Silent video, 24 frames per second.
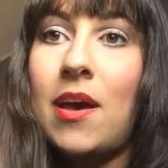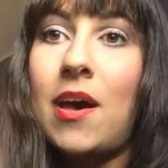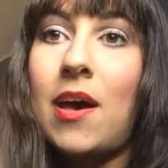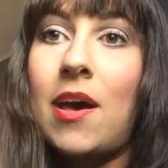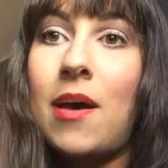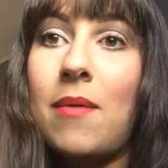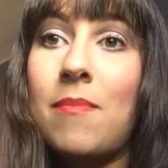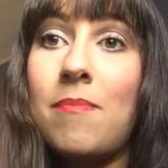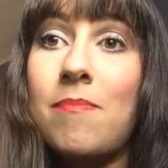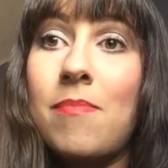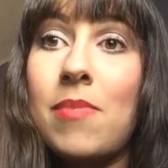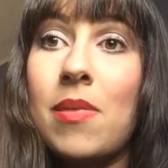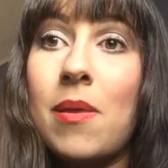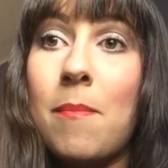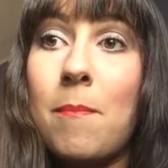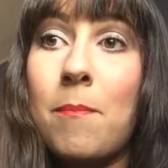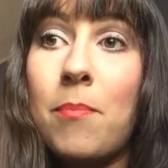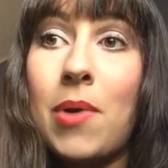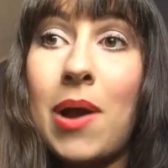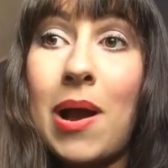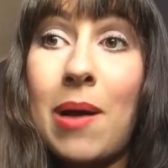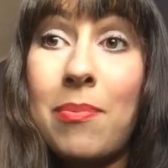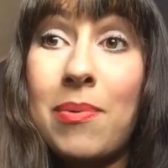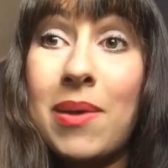um,
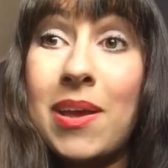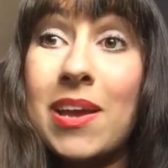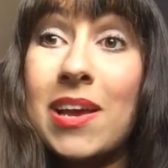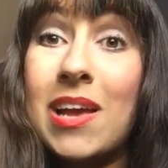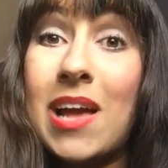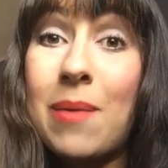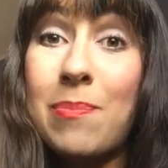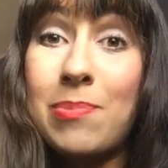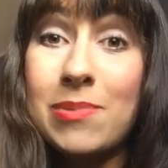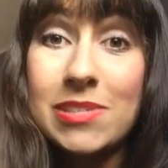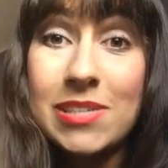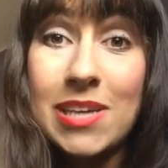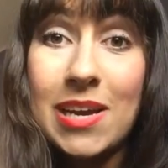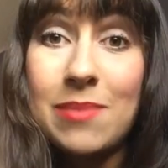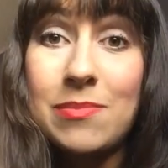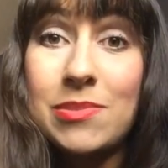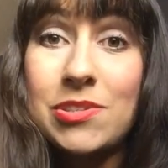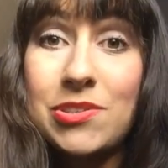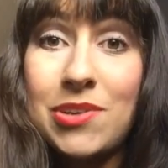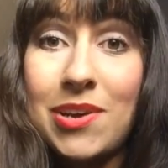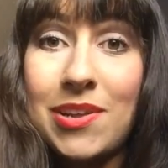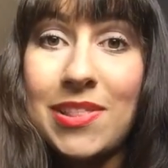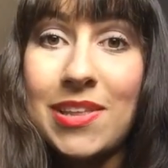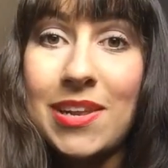probably a couple
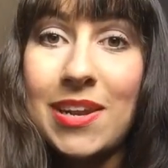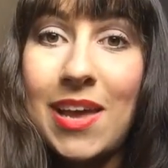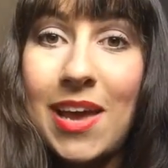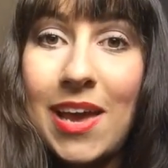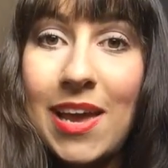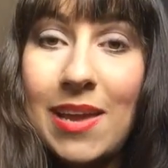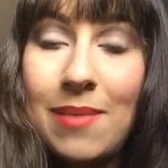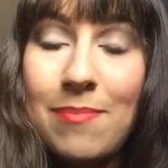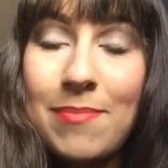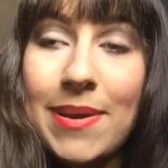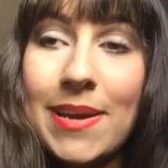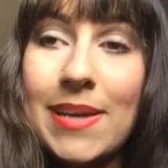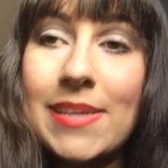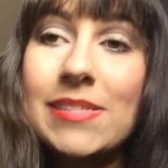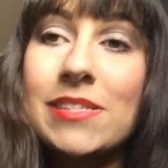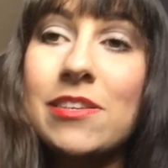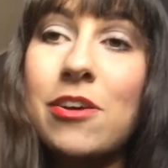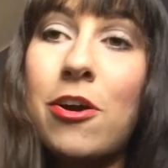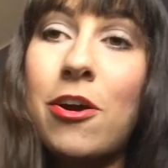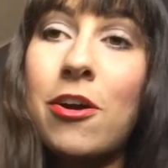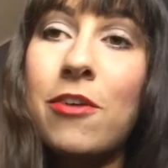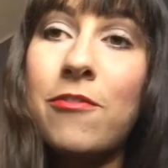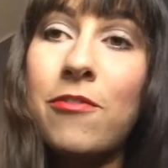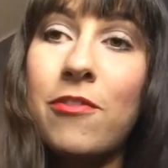times throughout the night because it's
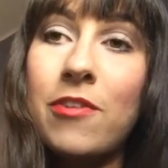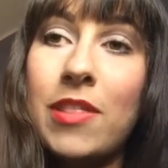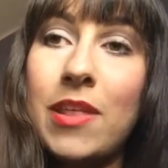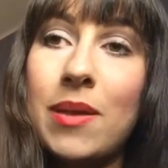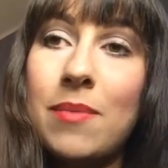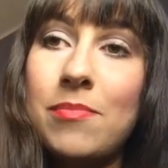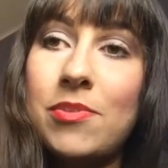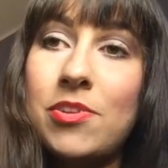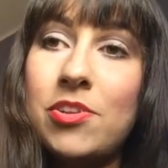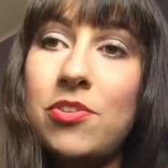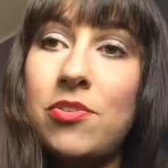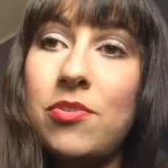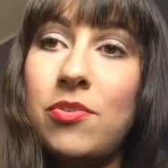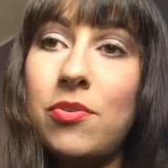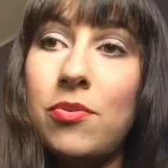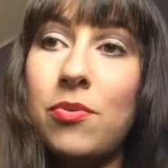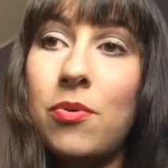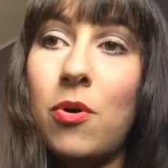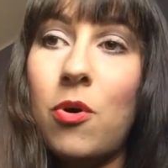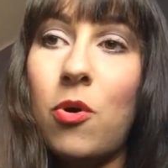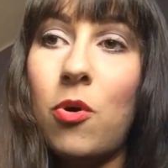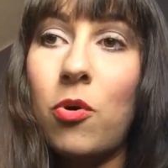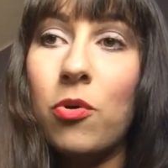hard for them to